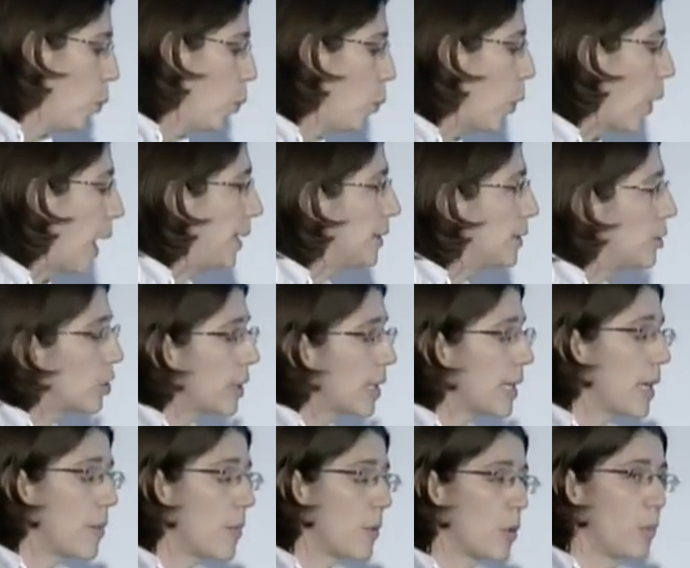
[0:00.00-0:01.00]
While
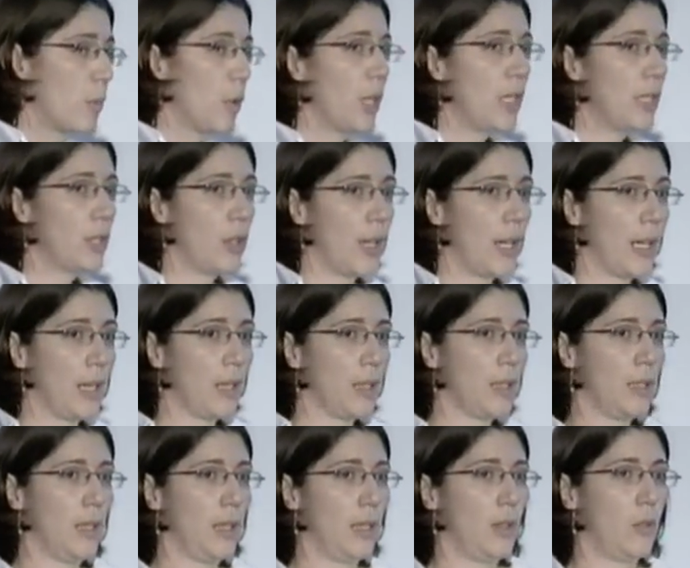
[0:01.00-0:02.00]
talking about monitoring,
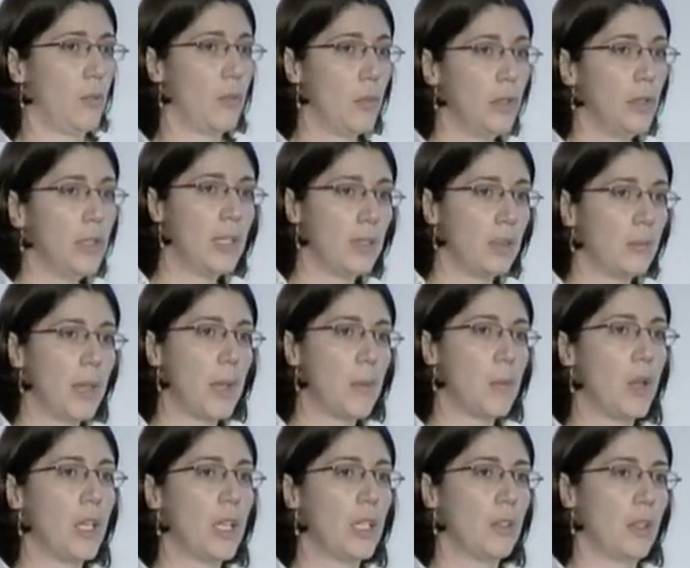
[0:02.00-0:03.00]
of multi-domain
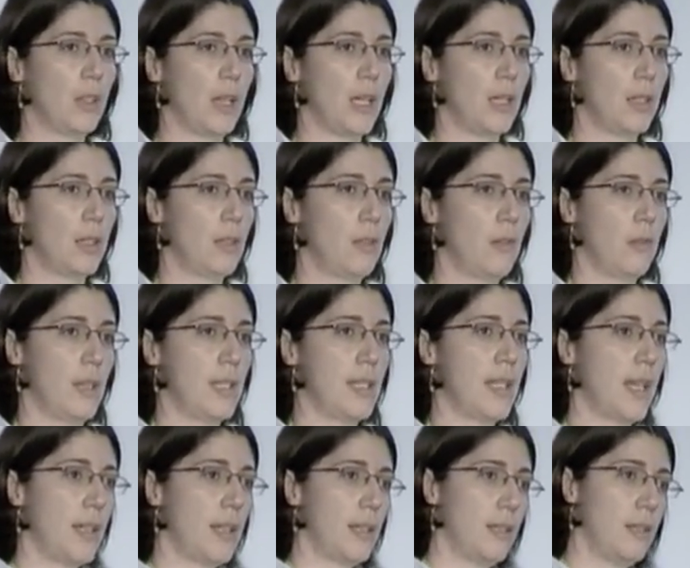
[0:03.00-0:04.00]
monitoring, we
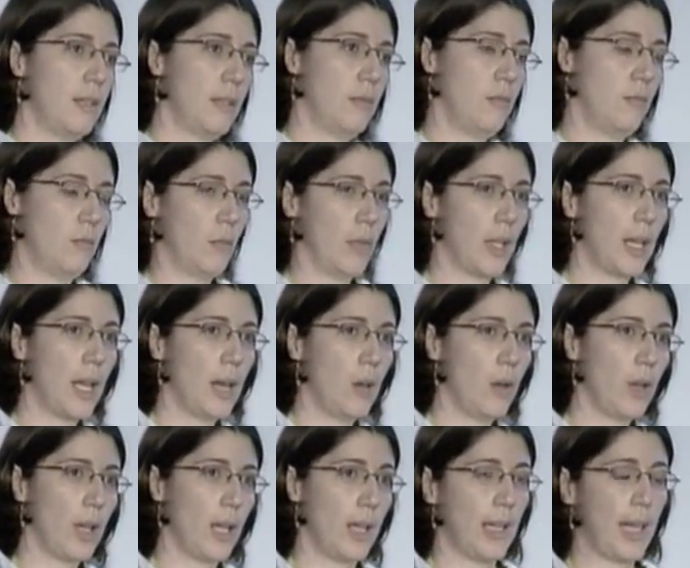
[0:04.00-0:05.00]
said we can
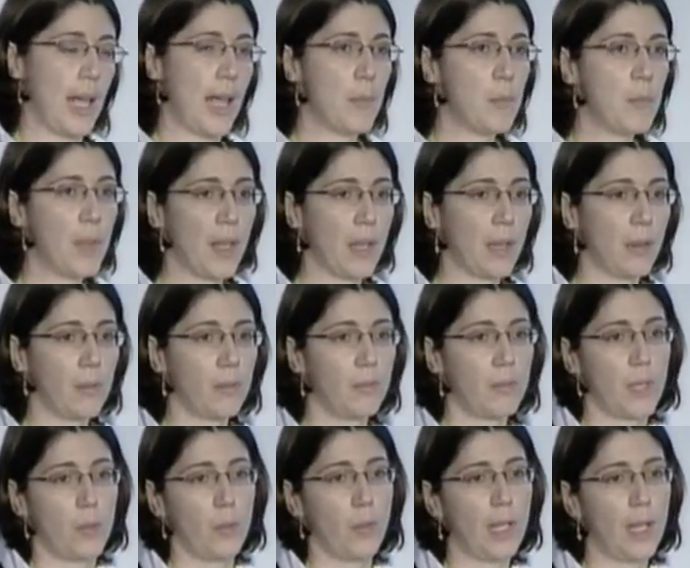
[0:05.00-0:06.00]
look at the IP,
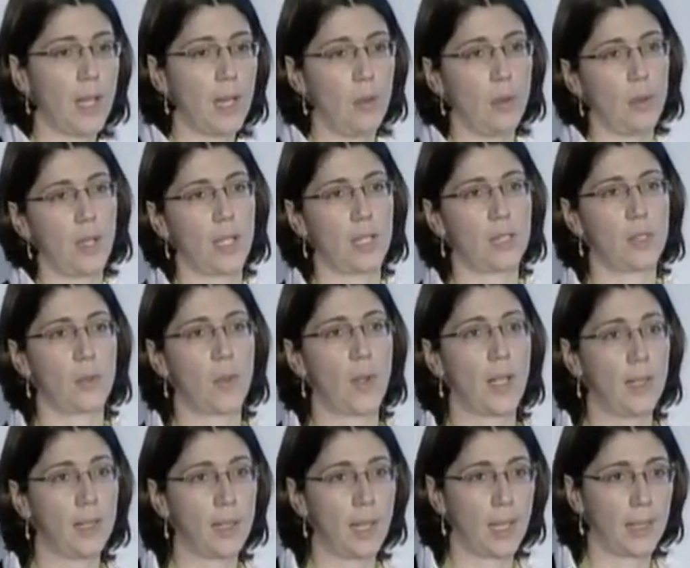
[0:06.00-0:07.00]
but we can look as
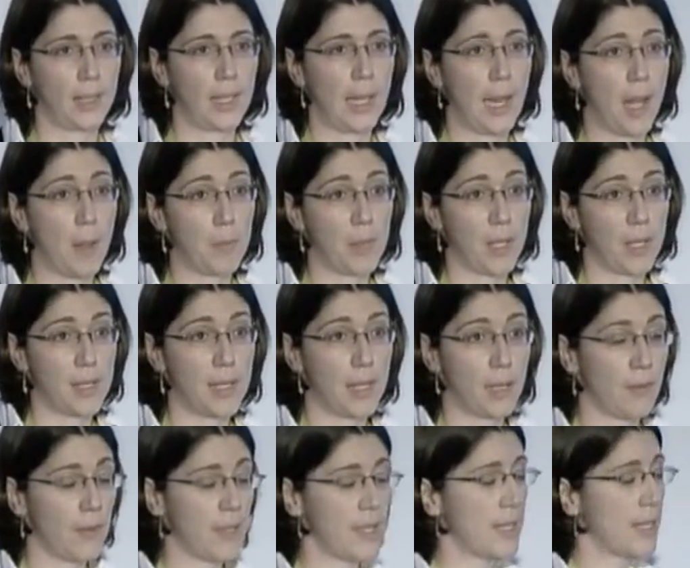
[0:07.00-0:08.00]
well at the Lambda
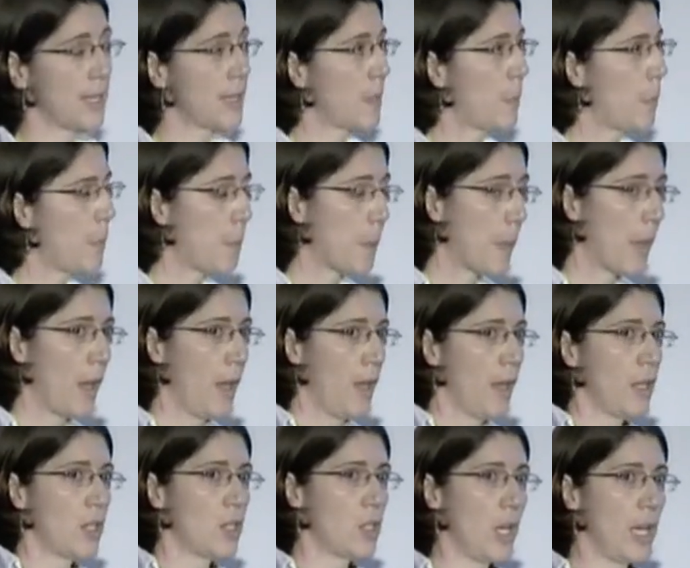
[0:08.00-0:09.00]
services.
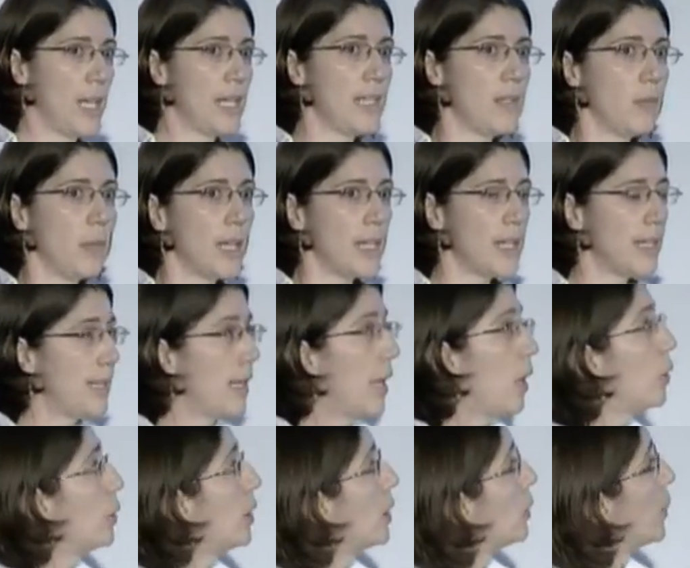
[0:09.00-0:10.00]
So let's imagine
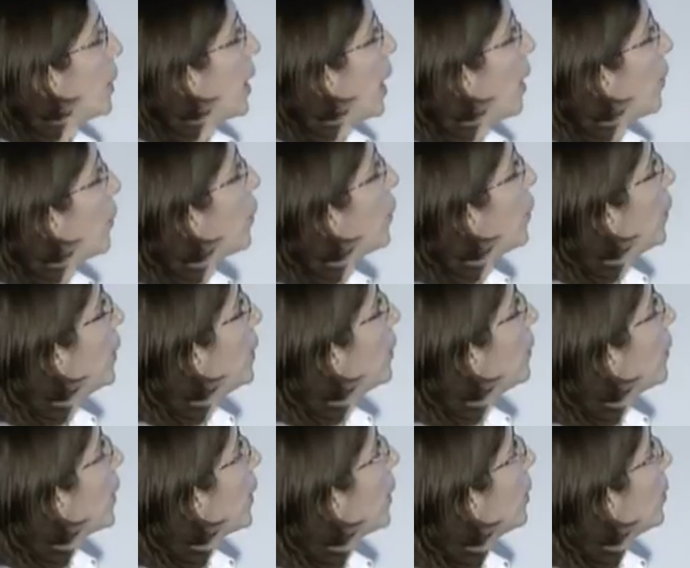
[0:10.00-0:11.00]
now that we have 3
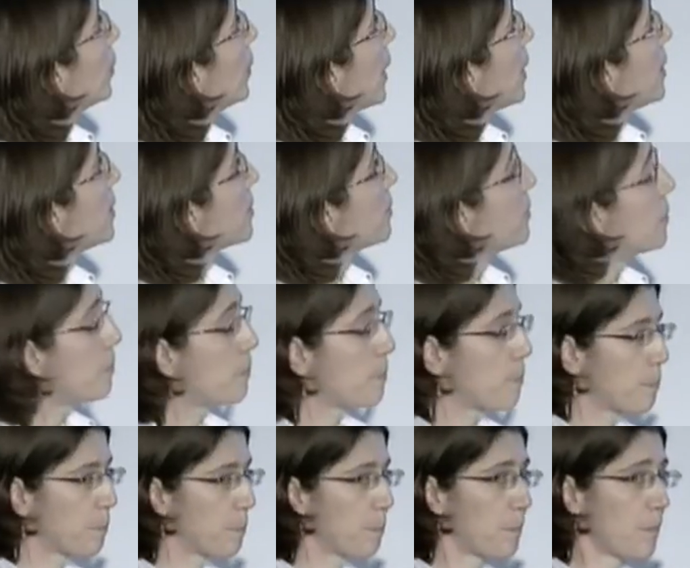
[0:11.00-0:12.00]
different domains.
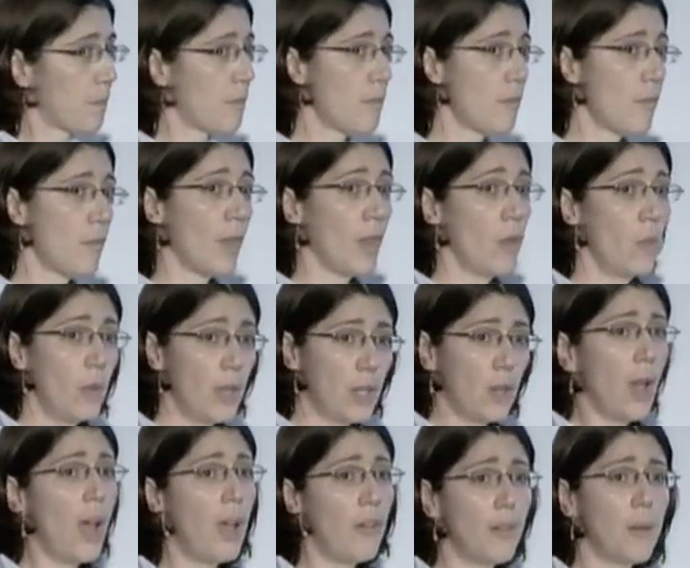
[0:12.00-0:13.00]
We
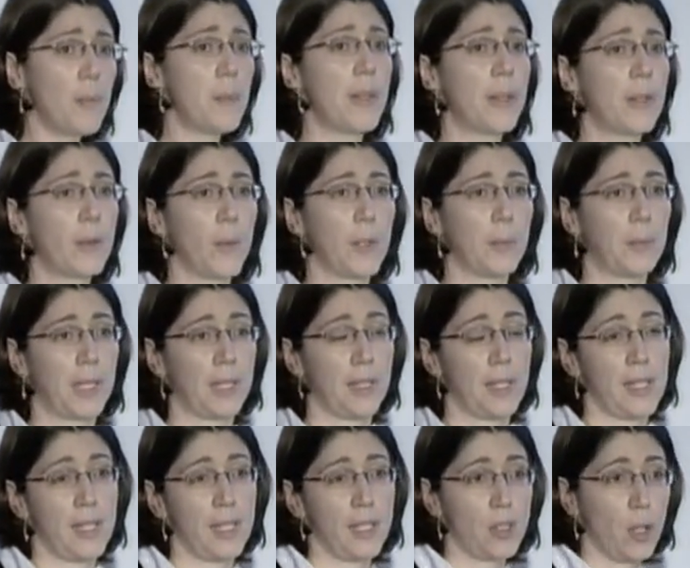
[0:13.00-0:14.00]
don't have IP equipment.
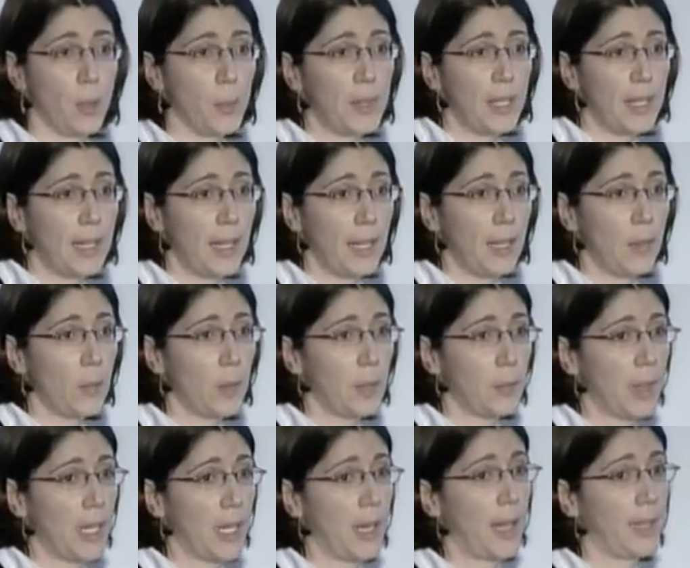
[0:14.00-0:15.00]
This is optical
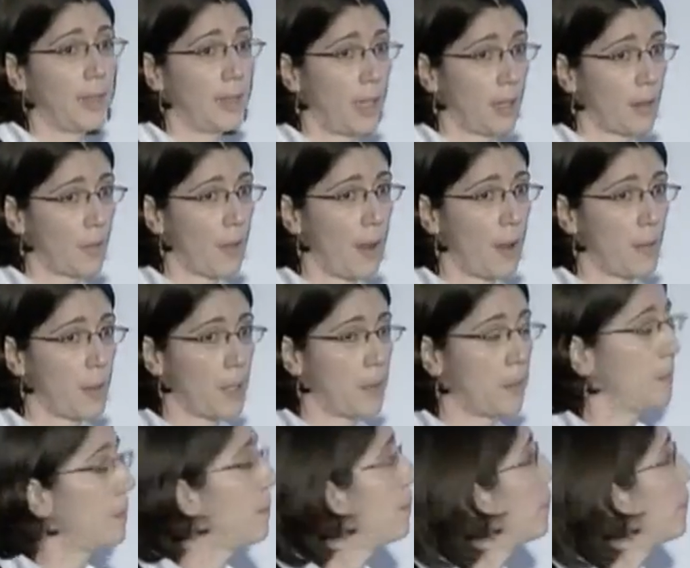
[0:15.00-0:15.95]
equipment and dark fiber.